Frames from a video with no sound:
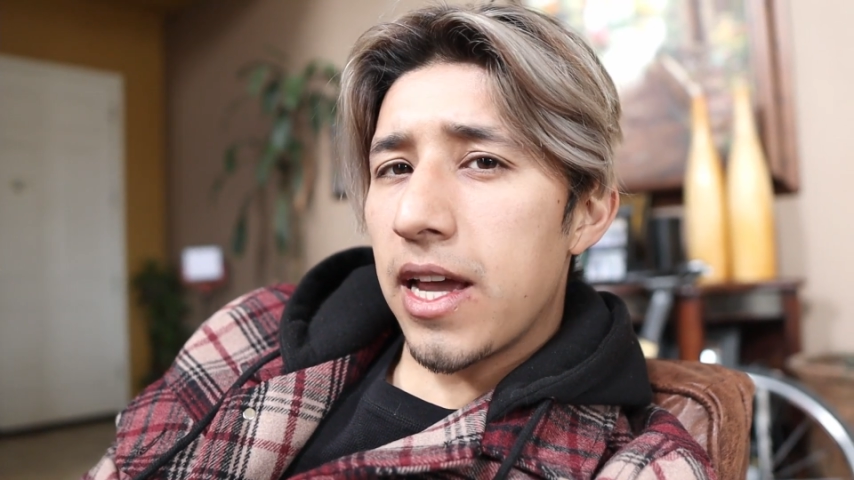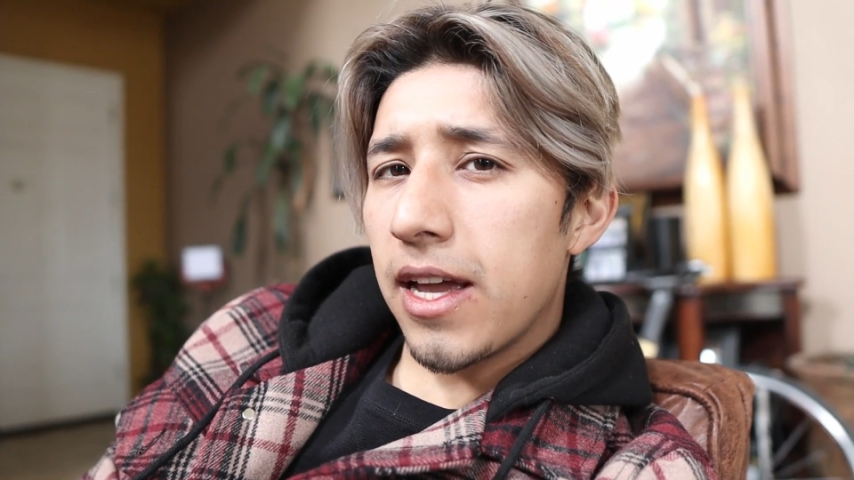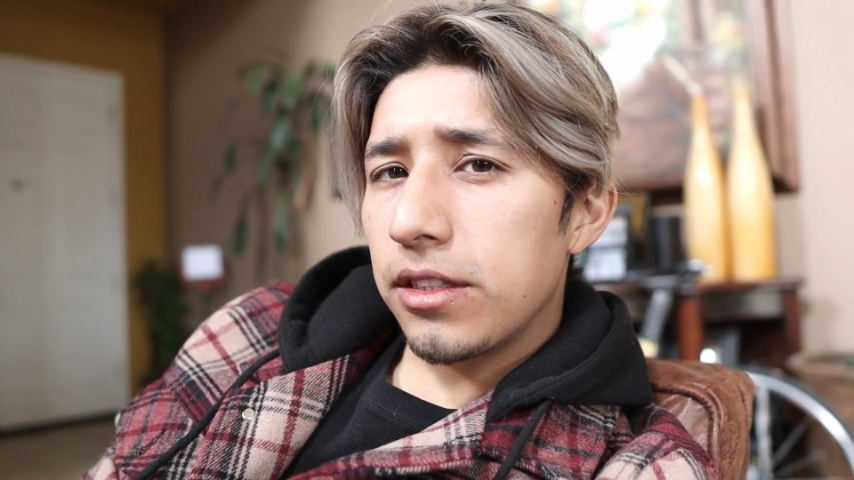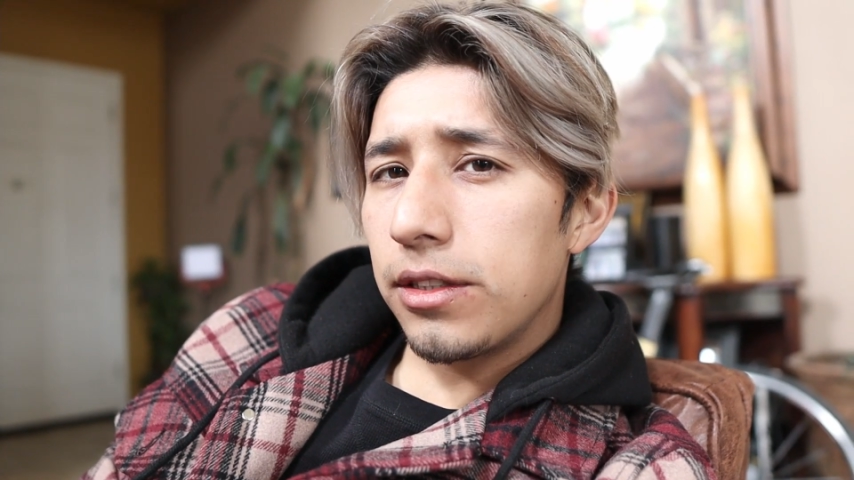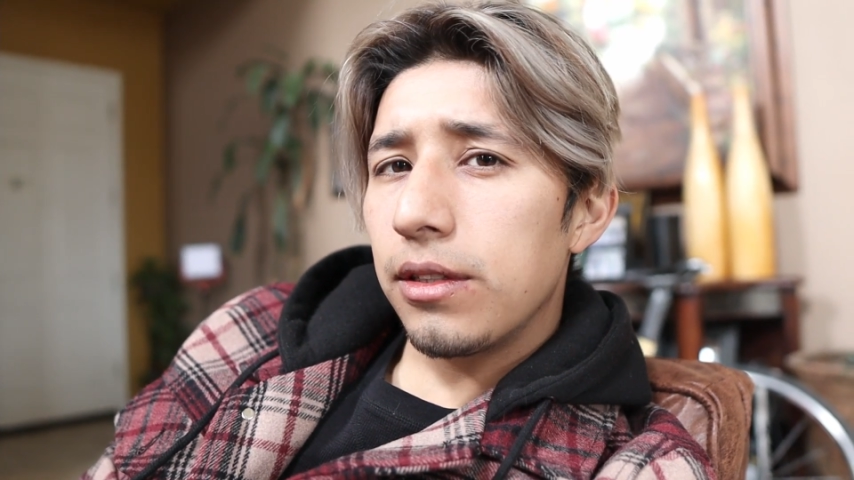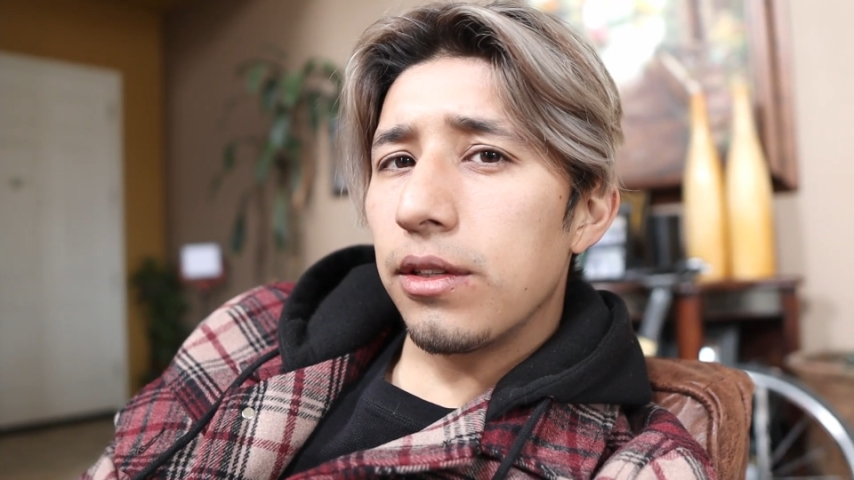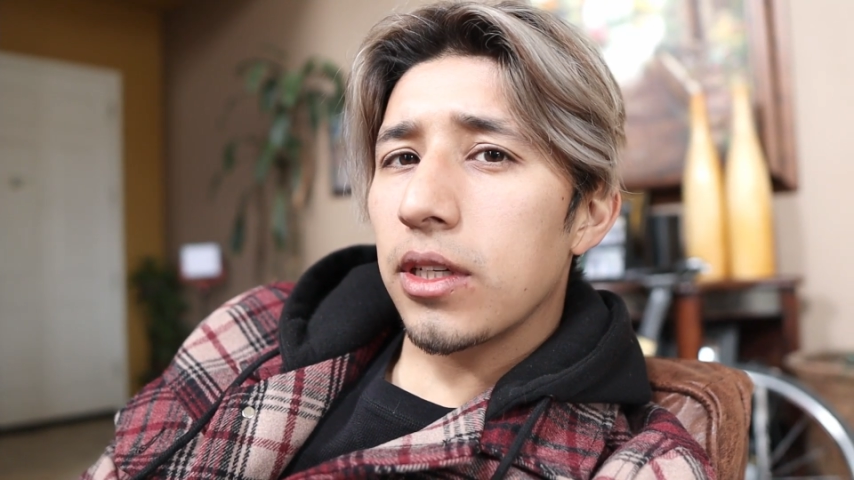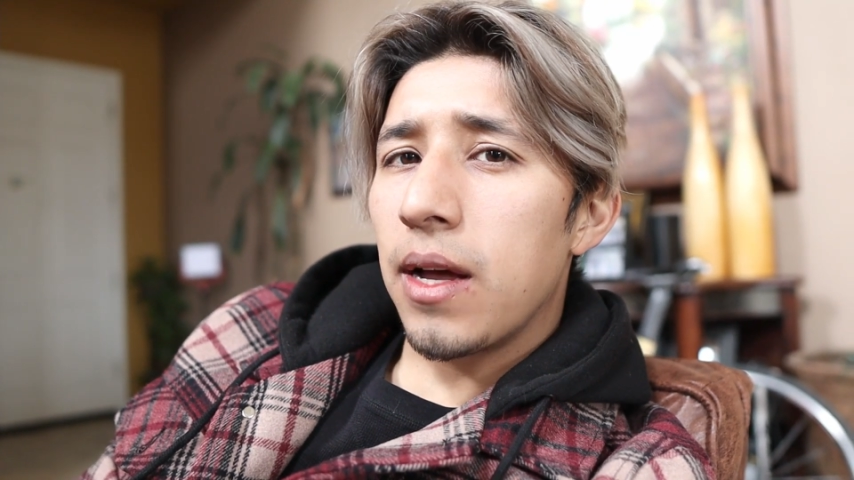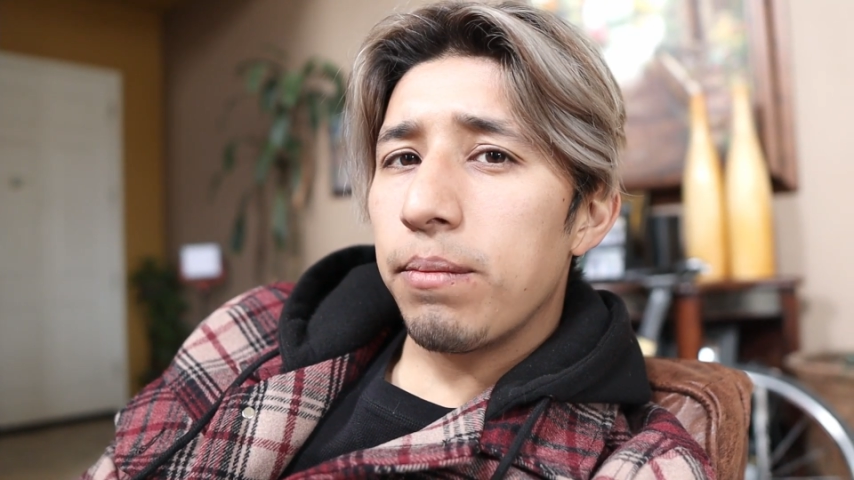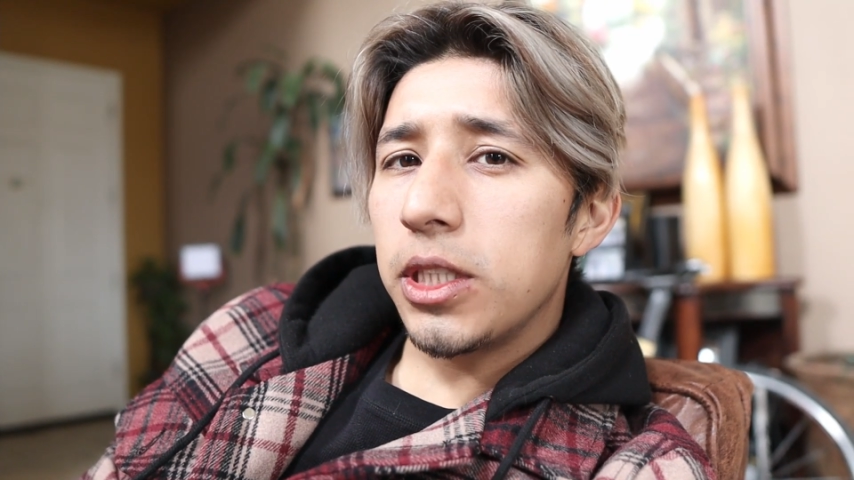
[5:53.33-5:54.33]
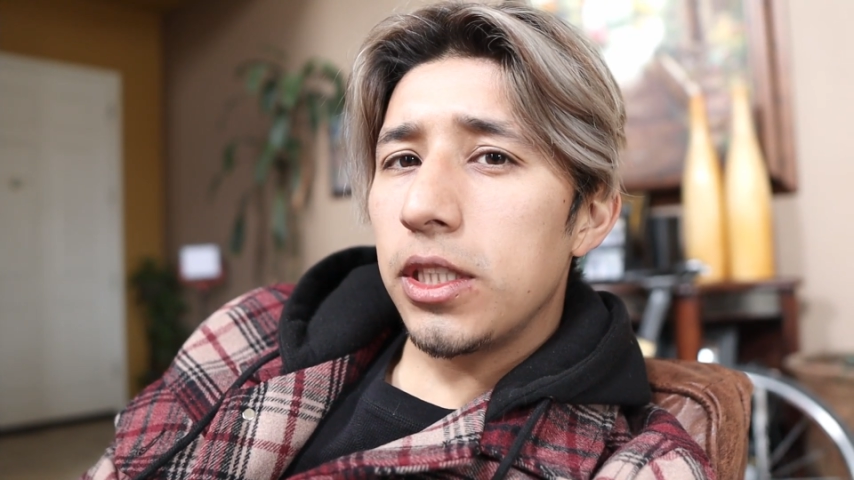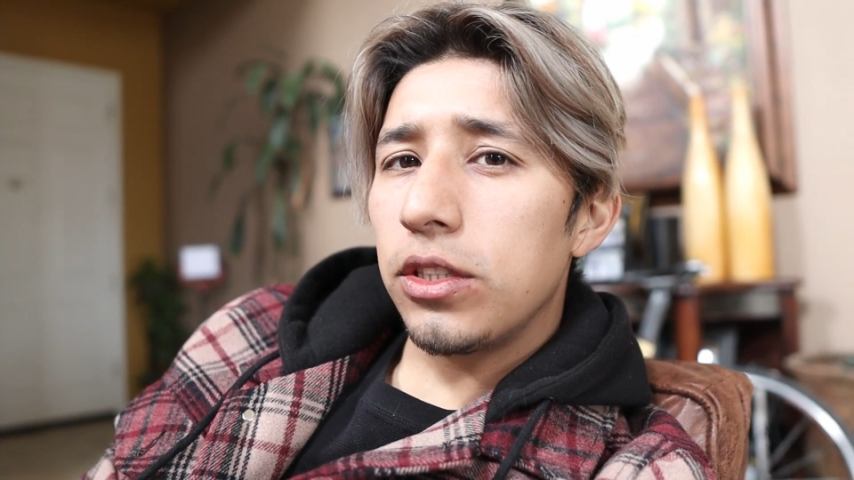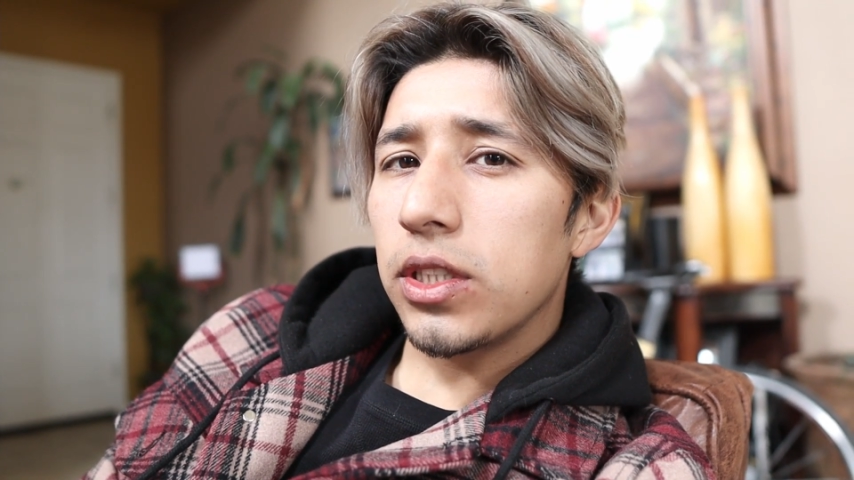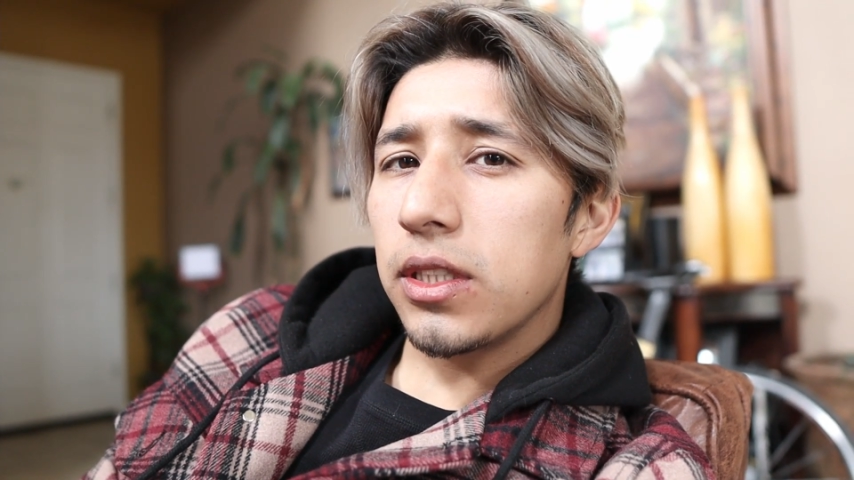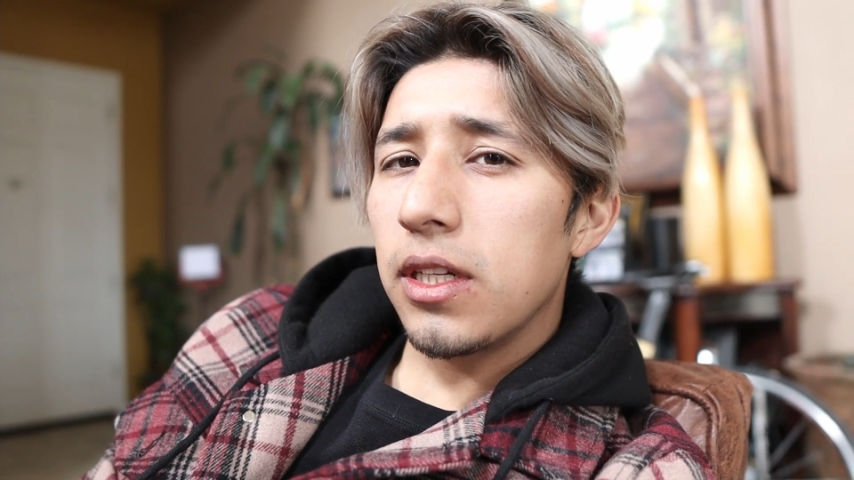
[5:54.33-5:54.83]
That's your
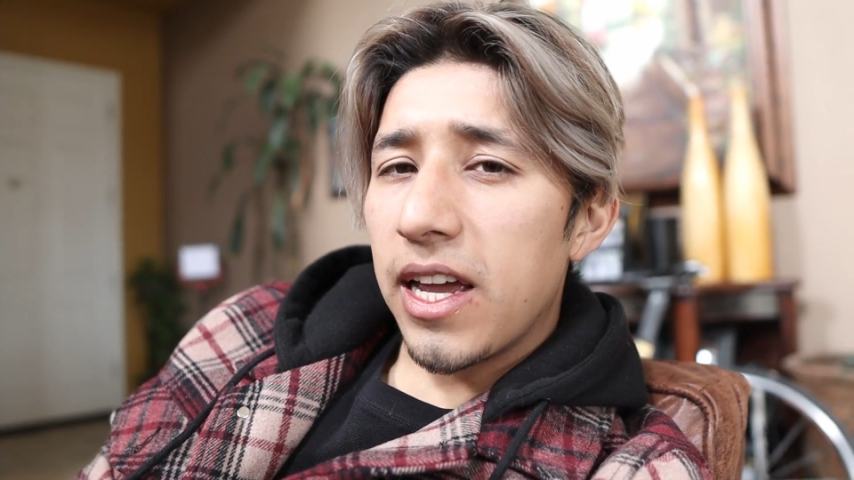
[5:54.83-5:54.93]
competition.